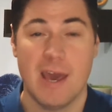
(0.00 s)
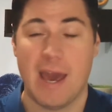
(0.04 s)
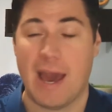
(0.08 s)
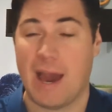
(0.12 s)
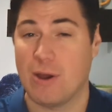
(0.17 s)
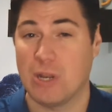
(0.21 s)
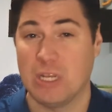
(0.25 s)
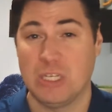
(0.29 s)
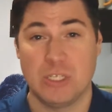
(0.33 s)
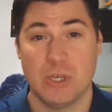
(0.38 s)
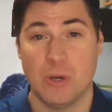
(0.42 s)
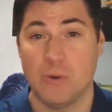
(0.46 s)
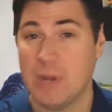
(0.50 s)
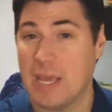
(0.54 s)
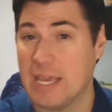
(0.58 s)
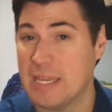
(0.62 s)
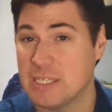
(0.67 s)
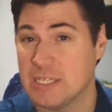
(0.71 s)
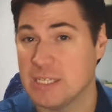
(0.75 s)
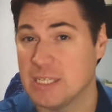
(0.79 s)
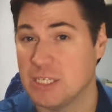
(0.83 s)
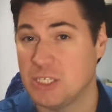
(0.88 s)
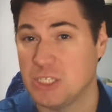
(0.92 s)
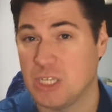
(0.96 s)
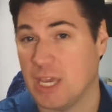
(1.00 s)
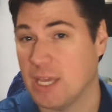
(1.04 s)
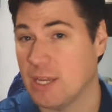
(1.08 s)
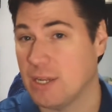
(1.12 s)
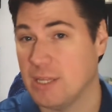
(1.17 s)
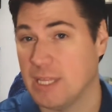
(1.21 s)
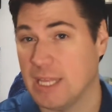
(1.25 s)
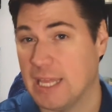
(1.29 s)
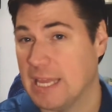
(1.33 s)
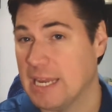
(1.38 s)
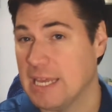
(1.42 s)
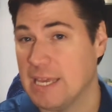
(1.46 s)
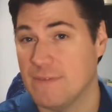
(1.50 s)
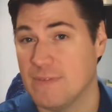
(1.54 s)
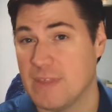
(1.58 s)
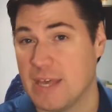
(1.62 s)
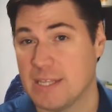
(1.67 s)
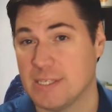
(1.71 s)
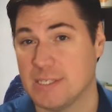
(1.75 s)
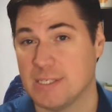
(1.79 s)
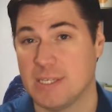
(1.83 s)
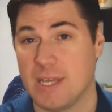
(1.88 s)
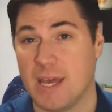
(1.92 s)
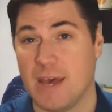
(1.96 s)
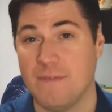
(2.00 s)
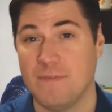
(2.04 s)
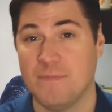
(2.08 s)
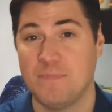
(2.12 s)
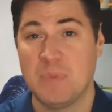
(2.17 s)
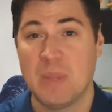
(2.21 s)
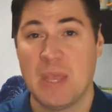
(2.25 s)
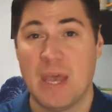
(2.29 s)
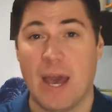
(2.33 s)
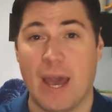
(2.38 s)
how to donate to the channel, any of that stuff.